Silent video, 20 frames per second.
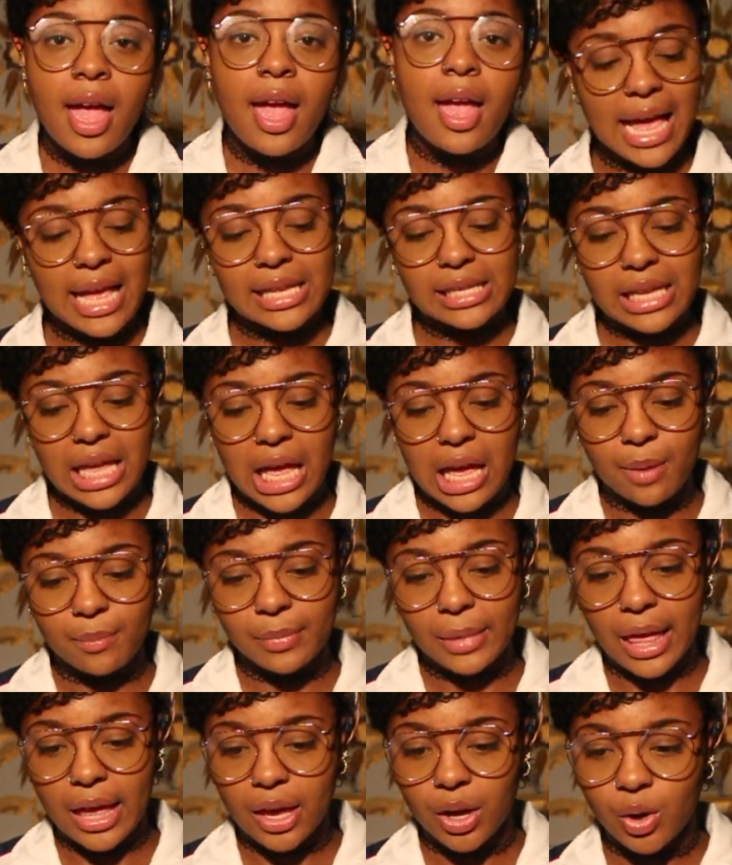As
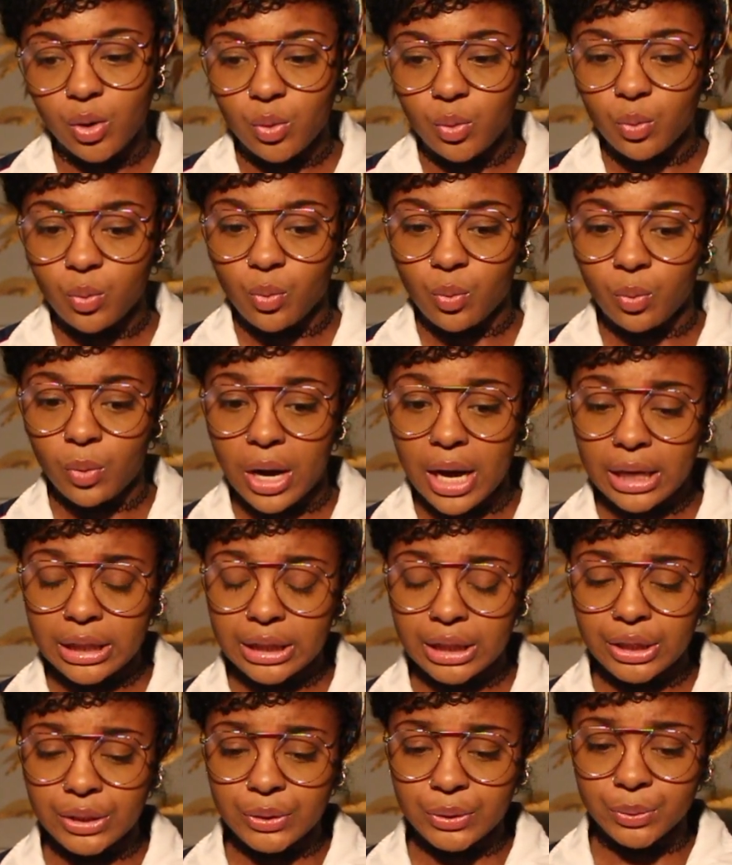I'm like
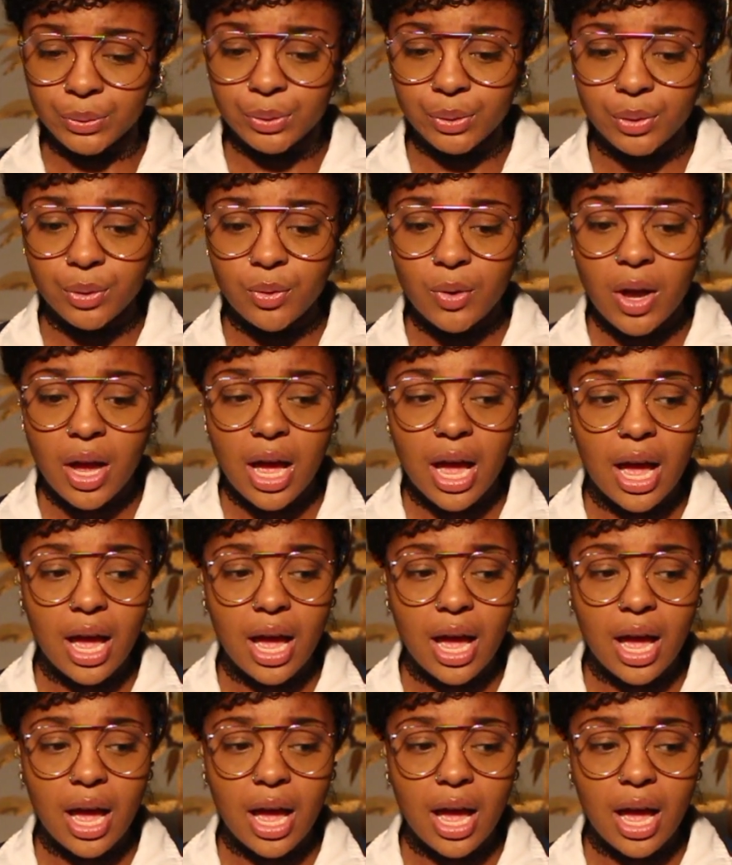walking through,